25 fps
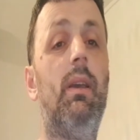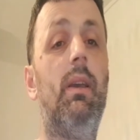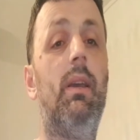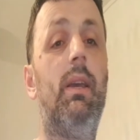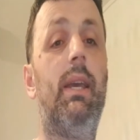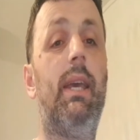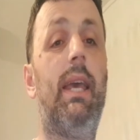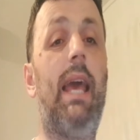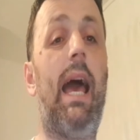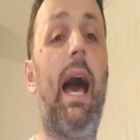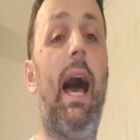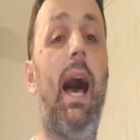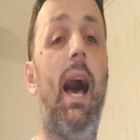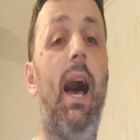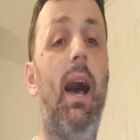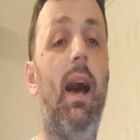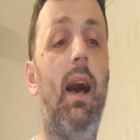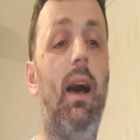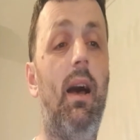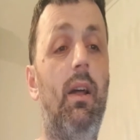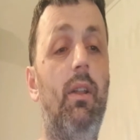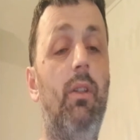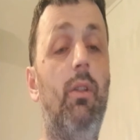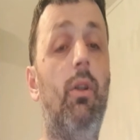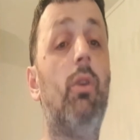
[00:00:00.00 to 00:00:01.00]
Ka,
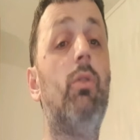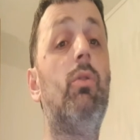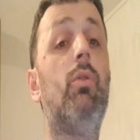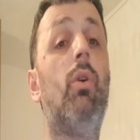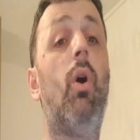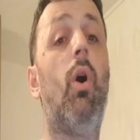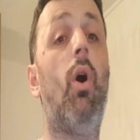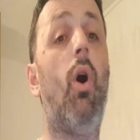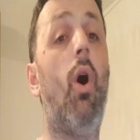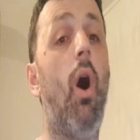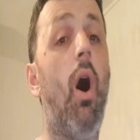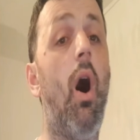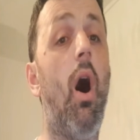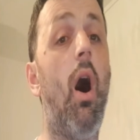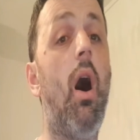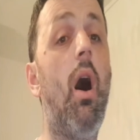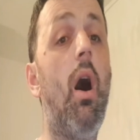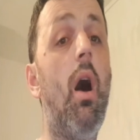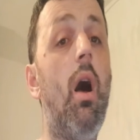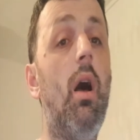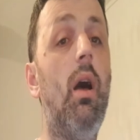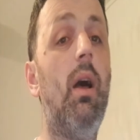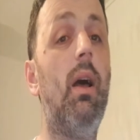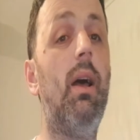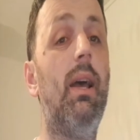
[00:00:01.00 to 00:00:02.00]
not qa,
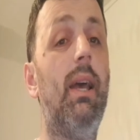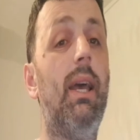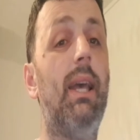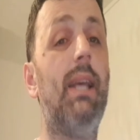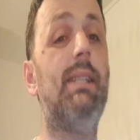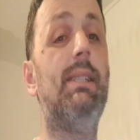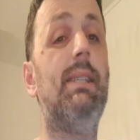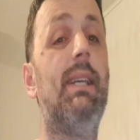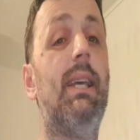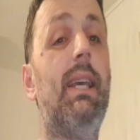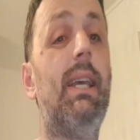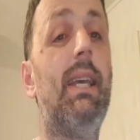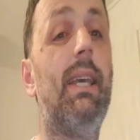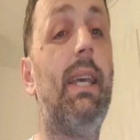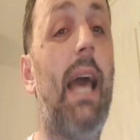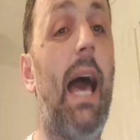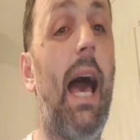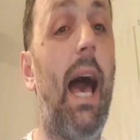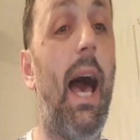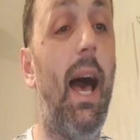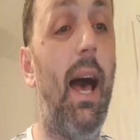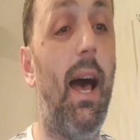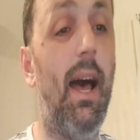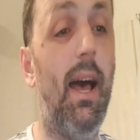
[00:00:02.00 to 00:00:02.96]
it's ka.